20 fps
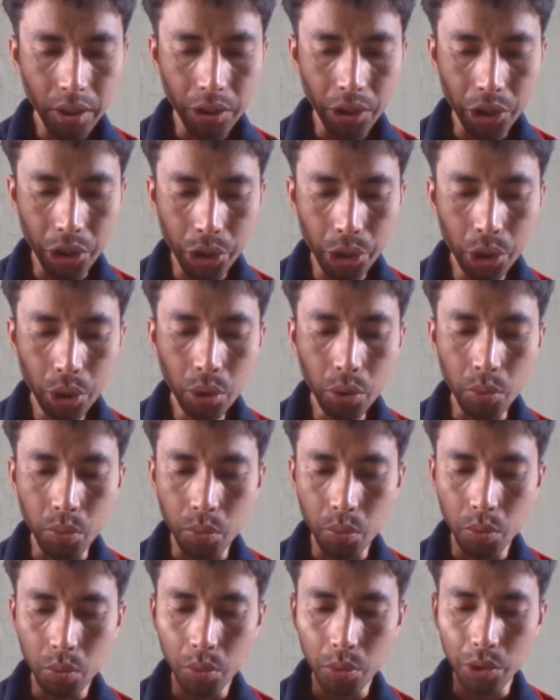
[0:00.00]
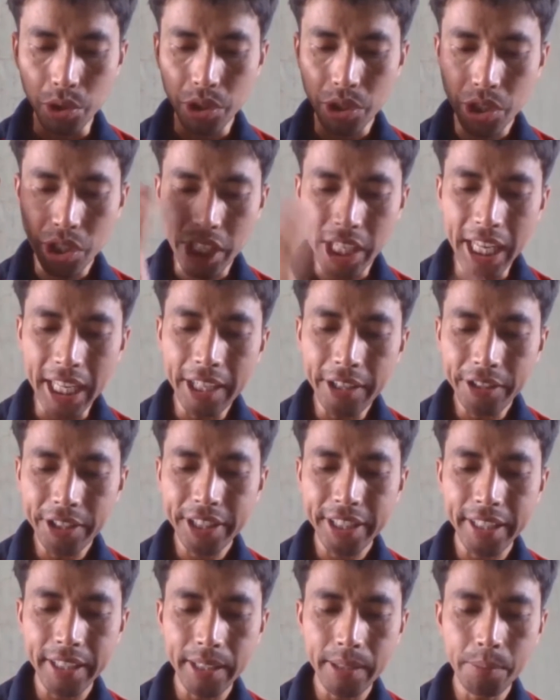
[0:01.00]
you sell your
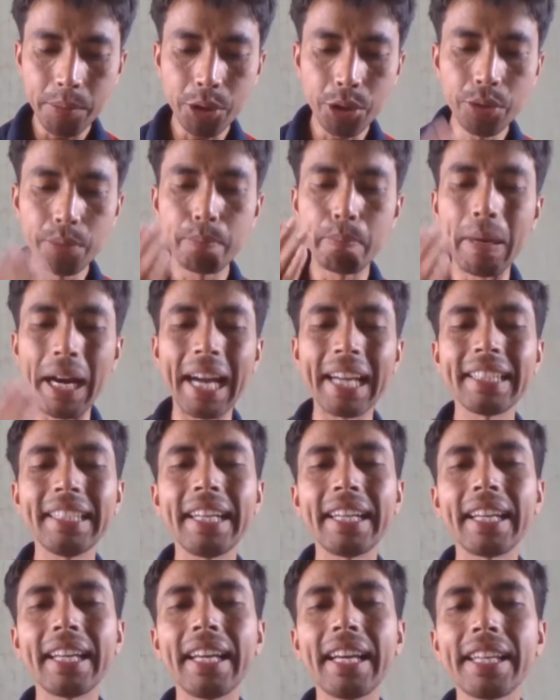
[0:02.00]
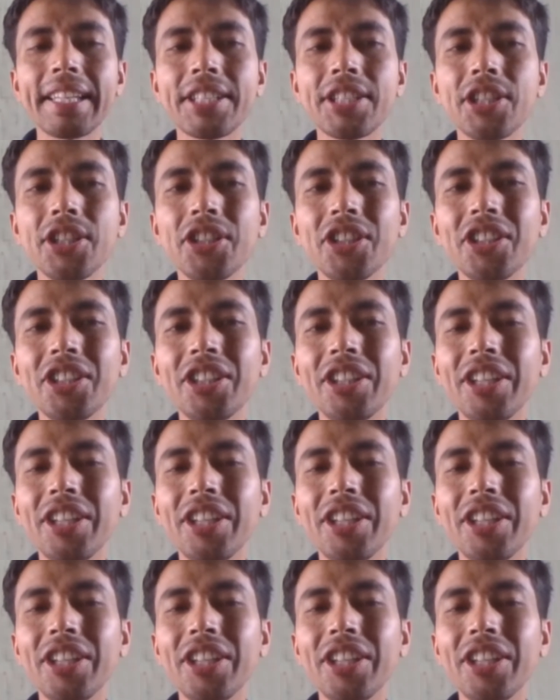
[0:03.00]
Ethereum, you buy that AICO